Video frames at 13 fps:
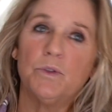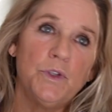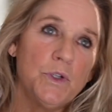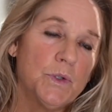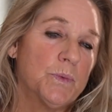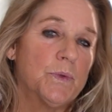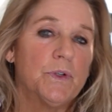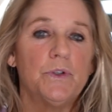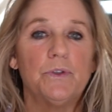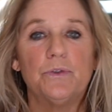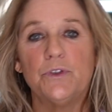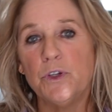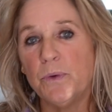new
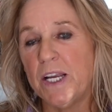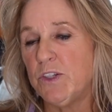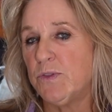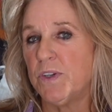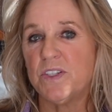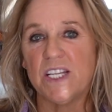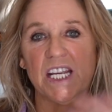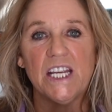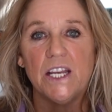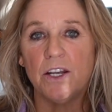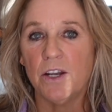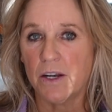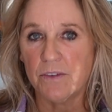roof, new HVAC,
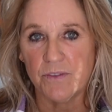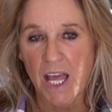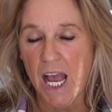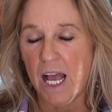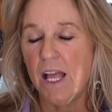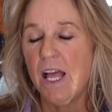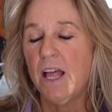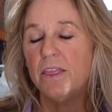none of that.